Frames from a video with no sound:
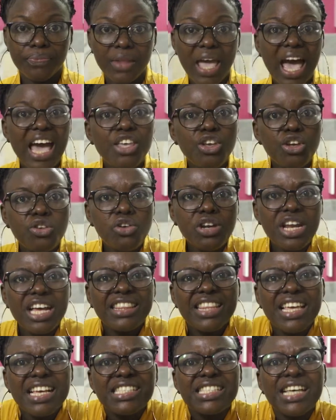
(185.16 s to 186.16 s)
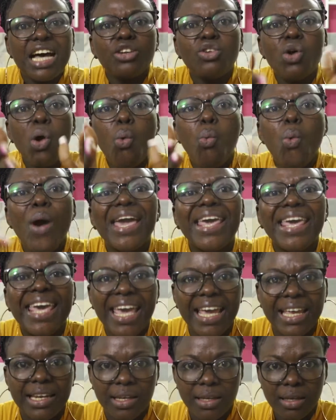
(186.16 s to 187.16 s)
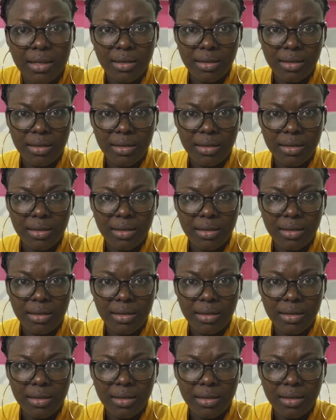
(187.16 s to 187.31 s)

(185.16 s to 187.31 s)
and you know that things are not working.